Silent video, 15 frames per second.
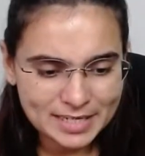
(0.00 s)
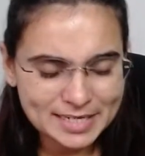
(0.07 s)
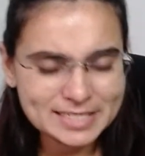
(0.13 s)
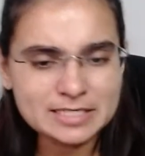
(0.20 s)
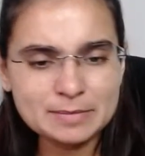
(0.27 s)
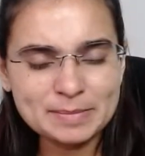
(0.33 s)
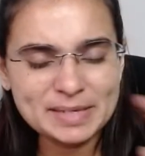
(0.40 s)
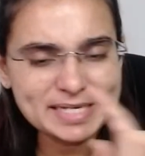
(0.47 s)

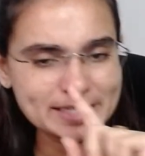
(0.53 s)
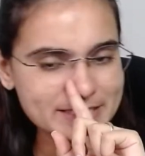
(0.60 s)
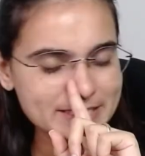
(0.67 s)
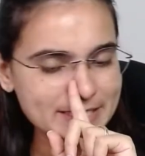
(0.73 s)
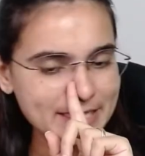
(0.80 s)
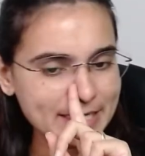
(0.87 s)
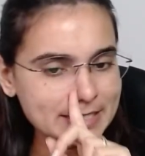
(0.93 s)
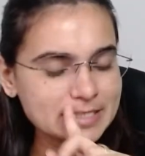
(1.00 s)
Is it making
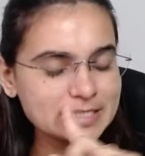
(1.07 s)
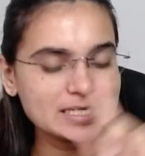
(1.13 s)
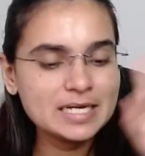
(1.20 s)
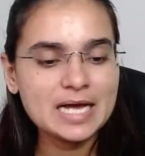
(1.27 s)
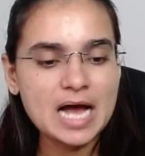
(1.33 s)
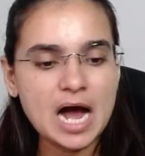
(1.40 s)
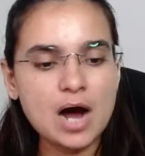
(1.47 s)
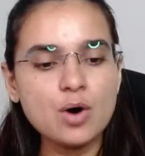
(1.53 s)
sense?
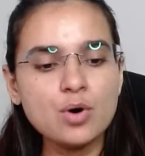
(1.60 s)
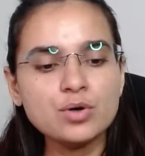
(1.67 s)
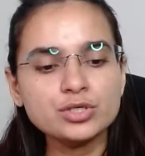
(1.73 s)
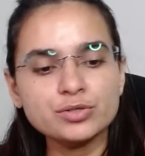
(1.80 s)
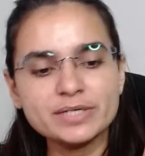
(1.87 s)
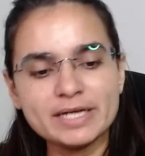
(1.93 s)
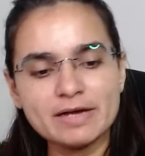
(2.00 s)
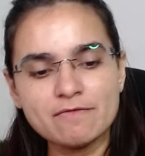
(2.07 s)
How
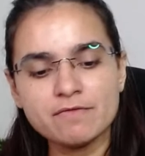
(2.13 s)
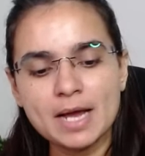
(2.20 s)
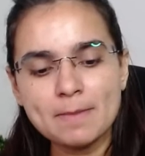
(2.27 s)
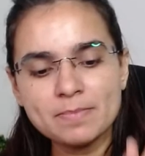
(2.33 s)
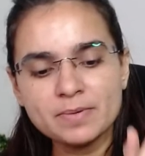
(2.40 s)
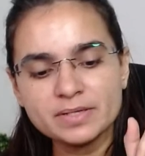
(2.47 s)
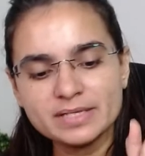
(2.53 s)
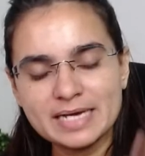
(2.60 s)
to
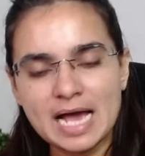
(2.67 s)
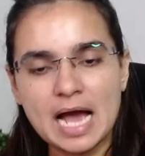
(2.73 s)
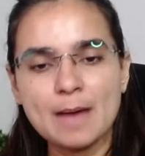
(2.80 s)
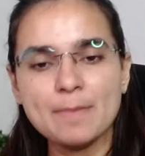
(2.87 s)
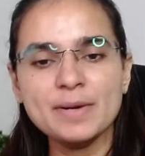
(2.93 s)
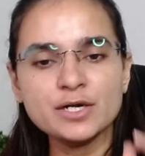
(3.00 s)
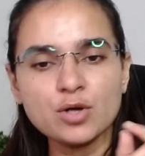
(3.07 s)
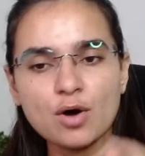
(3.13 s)
develop the
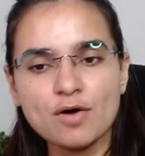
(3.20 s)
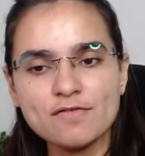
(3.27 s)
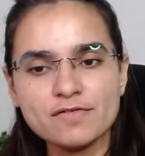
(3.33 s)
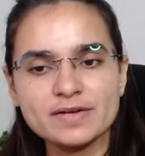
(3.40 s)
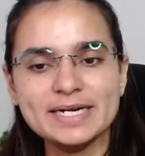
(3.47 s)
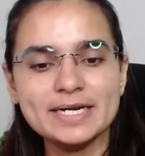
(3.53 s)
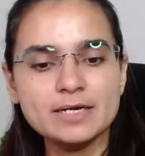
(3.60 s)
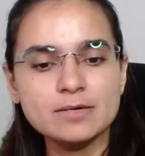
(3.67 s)
habit of
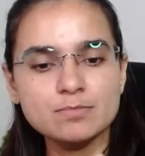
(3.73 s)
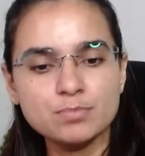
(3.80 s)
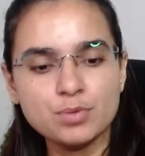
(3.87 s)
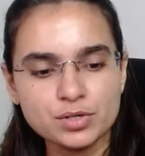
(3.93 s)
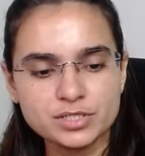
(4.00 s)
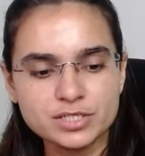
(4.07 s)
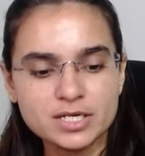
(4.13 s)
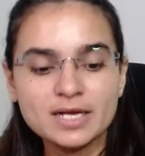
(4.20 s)
reading
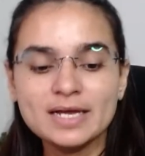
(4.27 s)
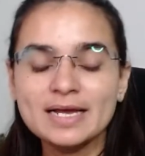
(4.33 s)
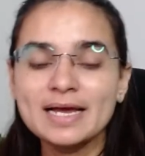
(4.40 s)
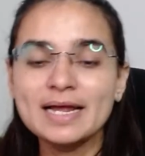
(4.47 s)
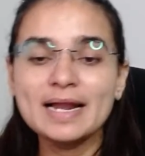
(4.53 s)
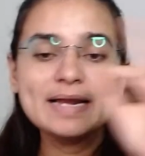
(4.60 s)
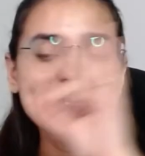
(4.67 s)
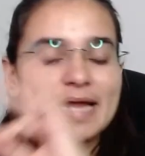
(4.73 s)
books?
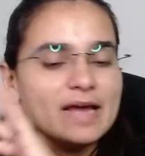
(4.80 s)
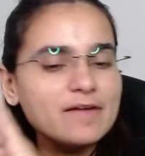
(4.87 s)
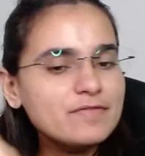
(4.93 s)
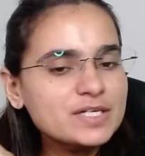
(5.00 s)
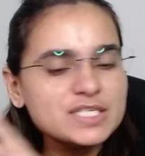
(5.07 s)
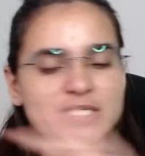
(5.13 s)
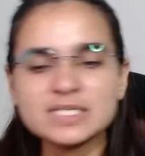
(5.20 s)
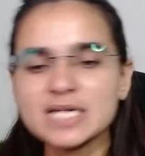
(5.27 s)

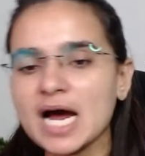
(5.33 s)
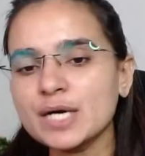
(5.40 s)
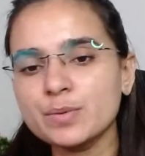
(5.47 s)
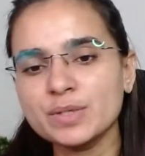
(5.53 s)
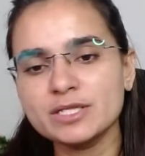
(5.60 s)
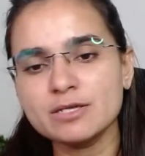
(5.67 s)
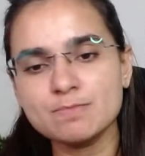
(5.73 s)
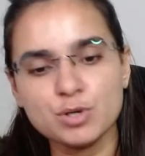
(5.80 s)
Never start
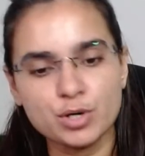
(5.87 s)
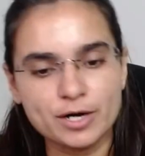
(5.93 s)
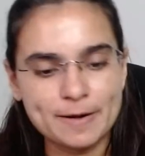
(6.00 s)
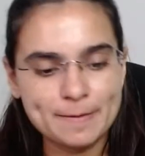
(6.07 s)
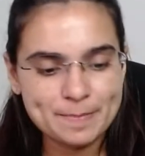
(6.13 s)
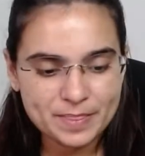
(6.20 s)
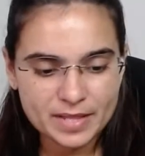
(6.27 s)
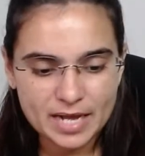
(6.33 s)
with a book.
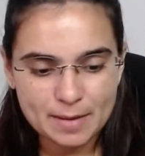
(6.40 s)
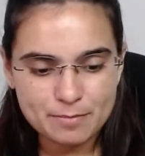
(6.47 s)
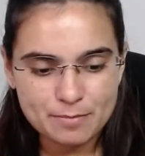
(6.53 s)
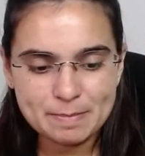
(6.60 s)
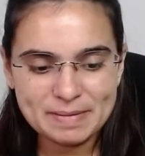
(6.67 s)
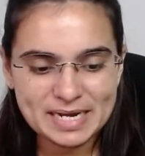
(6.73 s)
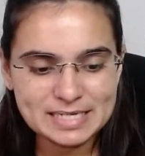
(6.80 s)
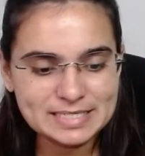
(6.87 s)
I'm
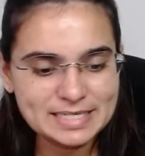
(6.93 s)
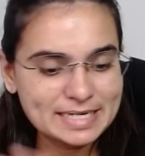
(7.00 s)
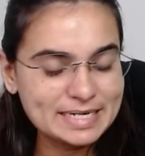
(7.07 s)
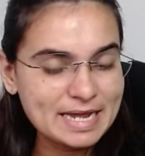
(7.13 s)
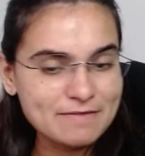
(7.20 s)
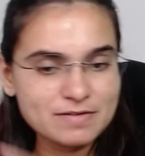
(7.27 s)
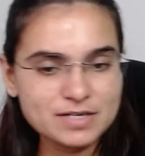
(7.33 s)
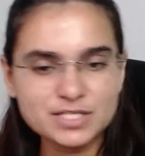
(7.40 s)
repeating,
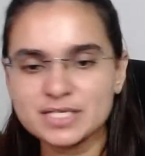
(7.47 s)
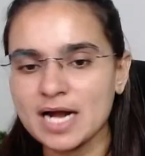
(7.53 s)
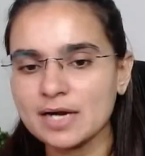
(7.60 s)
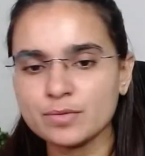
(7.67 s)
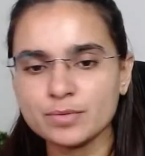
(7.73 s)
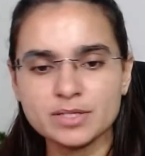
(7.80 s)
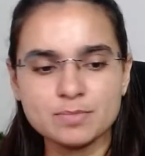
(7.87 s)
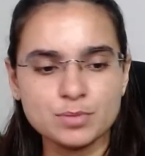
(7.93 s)
never
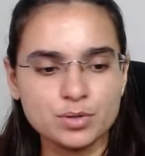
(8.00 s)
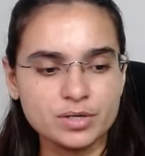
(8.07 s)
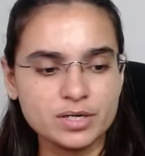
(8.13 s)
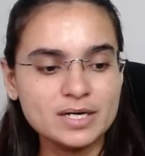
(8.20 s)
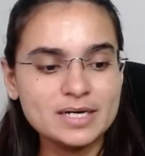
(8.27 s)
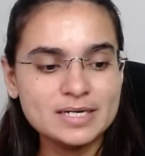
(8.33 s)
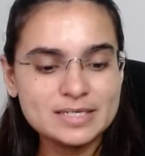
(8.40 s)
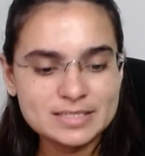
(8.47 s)
start with a
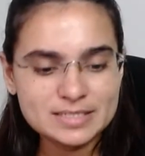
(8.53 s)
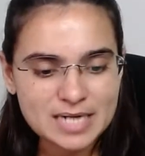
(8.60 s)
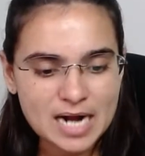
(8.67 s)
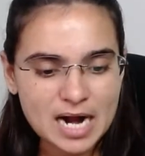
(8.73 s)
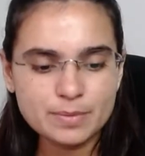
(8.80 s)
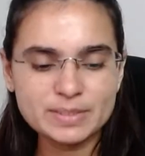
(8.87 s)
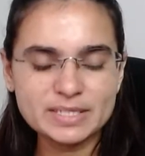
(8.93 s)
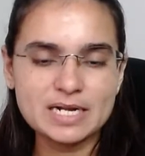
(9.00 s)
book.
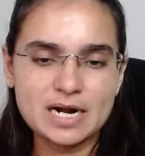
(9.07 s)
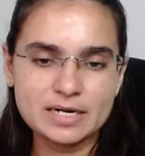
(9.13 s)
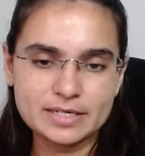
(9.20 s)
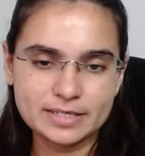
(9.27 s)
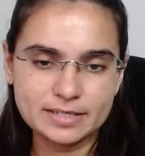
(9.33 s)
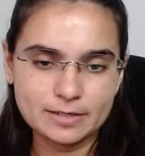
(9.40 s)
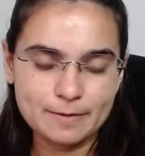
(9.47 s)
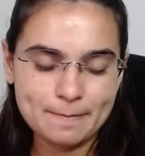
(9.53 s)
Start with an
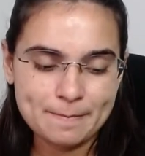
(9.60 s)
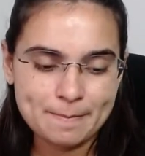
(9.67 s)
article.